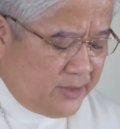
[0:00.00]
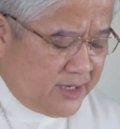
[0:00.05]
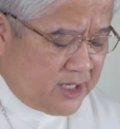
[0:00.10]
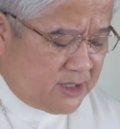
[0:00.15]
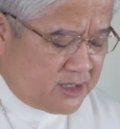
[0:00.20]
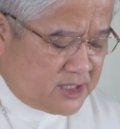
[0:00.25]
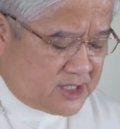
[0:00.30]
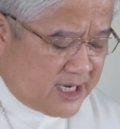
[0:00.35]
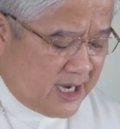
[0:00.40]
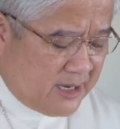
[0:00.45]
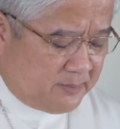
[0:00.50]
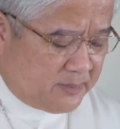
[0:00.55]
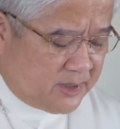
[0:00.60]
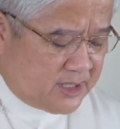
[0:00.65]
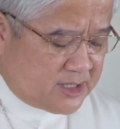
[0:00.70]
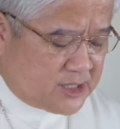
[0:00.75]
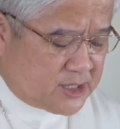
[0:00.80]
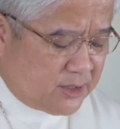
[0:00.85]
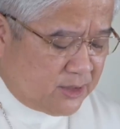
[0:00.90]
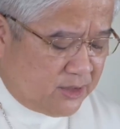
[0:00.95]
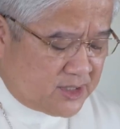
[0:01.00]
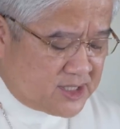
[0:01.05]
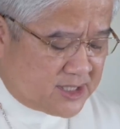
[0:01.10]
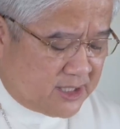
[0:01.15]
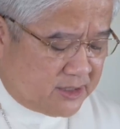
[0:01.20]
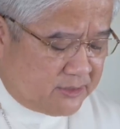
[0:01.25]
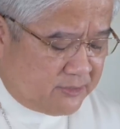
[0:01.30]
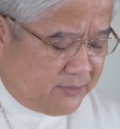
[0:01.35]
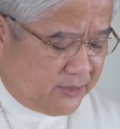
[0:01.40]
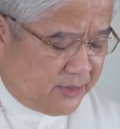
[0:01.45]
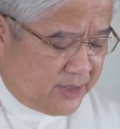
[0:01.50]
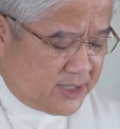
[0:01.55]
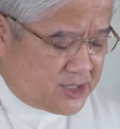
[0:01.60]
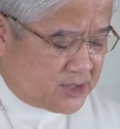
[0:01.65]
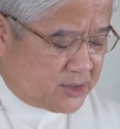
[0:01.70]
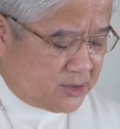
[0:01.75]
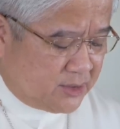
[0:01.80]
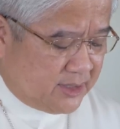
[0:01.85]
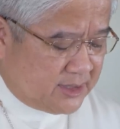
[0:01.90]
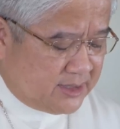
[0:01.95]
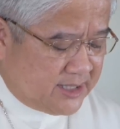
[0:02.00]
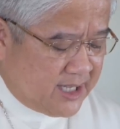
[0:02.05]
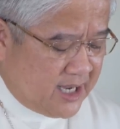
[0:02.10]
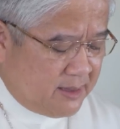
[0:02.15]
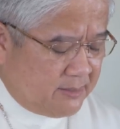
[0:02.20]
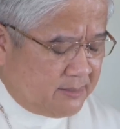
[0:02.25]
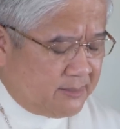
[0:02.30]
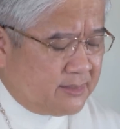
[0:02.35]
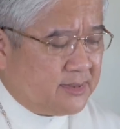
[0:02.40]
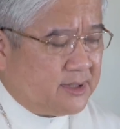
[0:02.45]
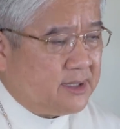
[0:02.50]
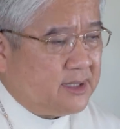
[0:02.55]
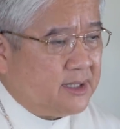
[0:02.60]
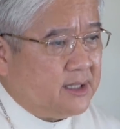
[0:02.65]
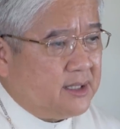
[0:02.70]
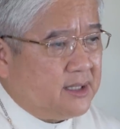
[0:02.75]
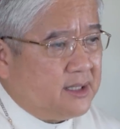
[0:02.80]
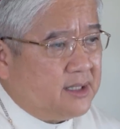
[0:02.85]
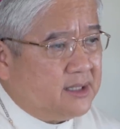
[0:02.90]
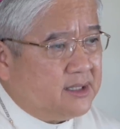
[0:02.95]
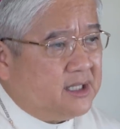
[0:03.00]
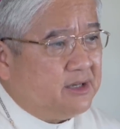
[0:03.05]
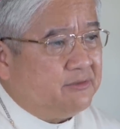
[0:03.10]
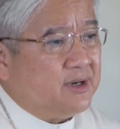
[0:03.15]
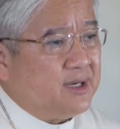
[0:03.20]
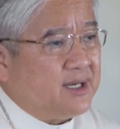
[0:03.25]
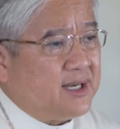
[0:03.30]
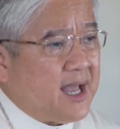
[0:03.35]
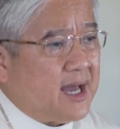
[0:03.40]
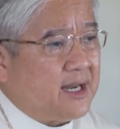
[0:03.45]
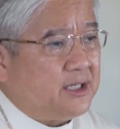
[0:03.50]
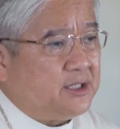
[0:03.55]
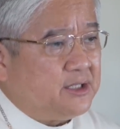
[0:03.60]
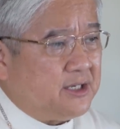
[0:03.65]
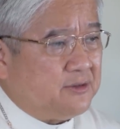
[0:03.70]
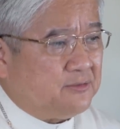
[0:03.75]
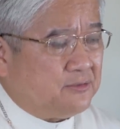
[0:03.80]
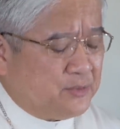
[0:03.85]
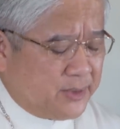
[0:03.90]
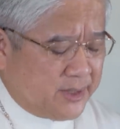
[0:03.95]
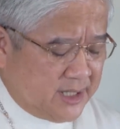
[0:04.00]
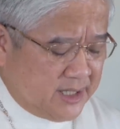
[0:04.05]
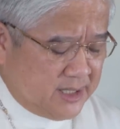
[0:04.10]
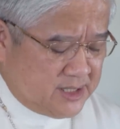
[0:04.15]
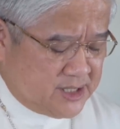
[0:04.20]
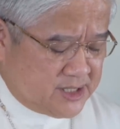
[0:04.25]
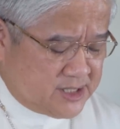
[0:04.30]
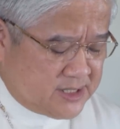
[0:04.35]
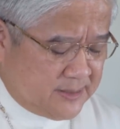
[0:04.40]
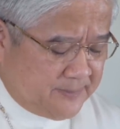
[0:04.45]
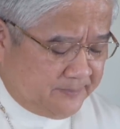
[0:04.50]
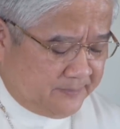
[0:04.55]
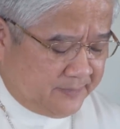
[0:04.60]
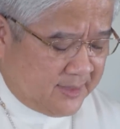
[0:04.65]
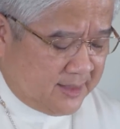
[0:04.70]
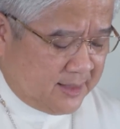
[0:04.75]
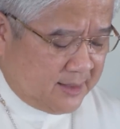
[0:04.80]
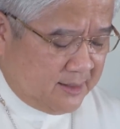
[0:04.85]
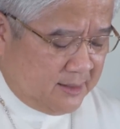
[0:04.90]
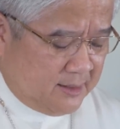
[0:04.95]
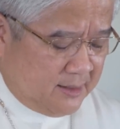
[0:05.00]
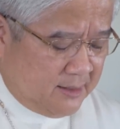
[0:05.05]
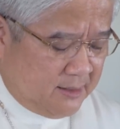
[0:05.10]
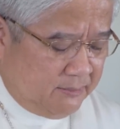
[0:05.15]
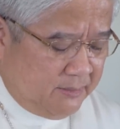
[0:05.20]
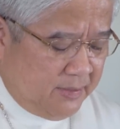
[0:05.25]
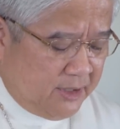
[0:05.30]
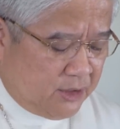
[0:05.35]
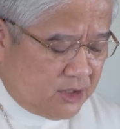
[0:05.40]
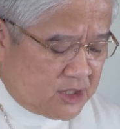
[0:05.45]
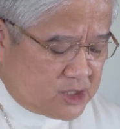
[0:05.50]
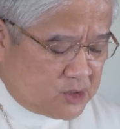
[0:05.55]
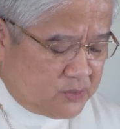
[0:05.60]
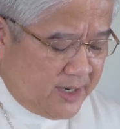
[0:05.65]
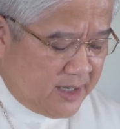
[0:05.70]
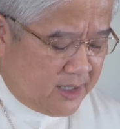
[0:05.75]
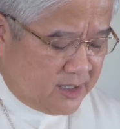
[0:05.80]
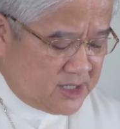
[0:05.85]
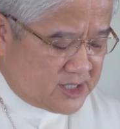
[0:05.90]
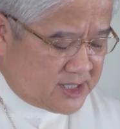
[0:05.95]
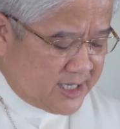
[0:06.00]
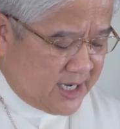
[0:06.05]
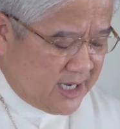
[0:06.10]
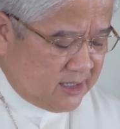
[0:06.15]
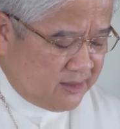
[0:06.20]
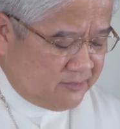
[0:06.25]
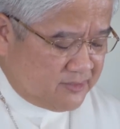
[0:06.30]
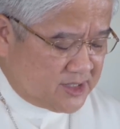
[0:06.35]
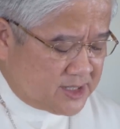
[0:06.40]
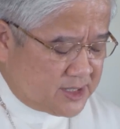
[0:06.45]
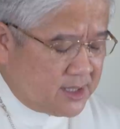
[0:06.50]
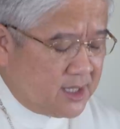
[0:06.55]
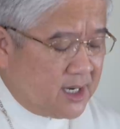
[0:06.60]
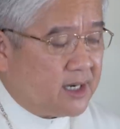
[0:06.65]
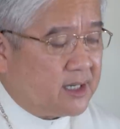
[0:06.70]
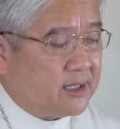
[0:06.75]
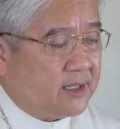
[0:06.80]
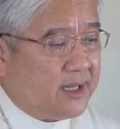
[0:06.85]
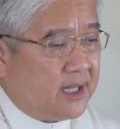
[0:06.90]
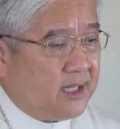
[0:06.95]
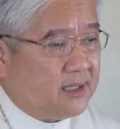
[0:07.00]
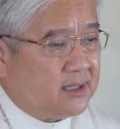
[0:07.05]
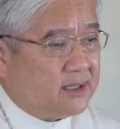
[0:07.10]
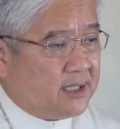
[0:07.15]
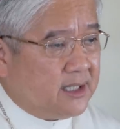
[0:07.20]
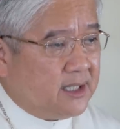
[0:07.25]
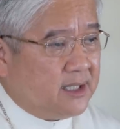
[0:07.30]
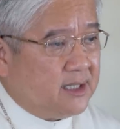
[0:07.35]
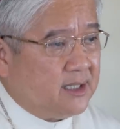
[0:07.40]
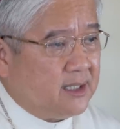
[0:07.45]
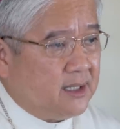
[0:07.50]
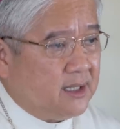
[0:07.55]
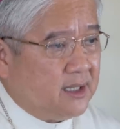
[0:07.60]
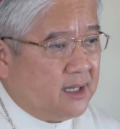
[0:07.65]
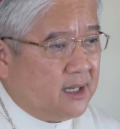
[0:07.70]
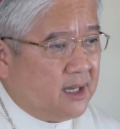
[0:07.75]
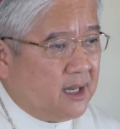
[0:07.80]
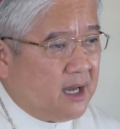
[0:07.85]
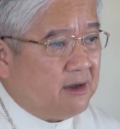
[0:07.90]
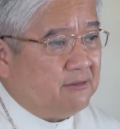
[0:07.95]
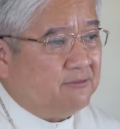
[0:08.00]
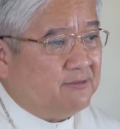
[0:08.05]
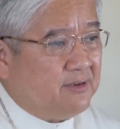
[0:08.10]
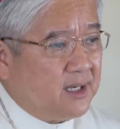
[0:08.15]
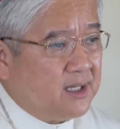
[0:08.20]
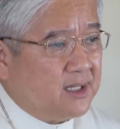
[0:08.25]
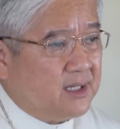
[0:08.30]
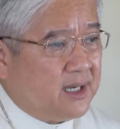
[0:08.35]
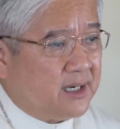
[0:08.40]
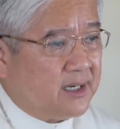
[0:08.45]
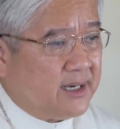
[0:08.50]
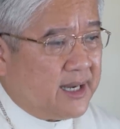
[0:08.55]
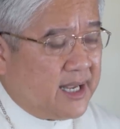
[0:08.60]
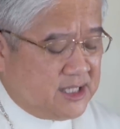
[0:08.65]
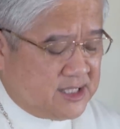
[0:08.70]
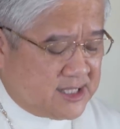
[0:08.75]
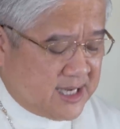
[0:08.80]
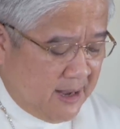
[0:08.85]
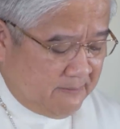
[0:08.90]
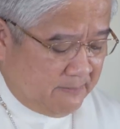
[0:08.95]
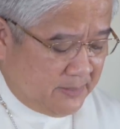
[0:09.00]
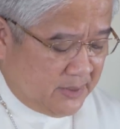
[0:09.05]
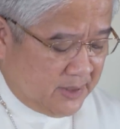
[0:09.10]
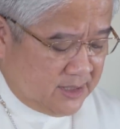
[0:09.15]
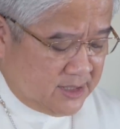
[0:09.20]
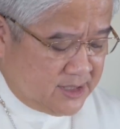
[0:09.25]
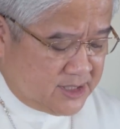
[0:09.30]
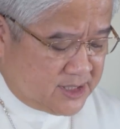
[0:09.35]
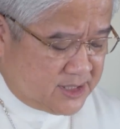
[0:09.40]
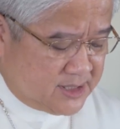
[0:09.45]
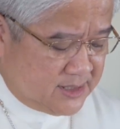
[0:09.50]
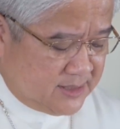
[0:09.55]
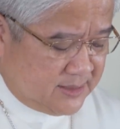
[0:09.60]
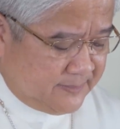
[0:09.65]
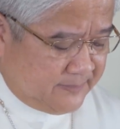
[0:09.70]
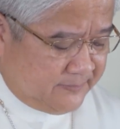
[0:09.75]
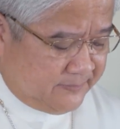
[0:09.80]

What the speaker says: we, your shepherds, lost our voice to condemn the vulgarity of words because we ourselves are guilty of vulgar examples?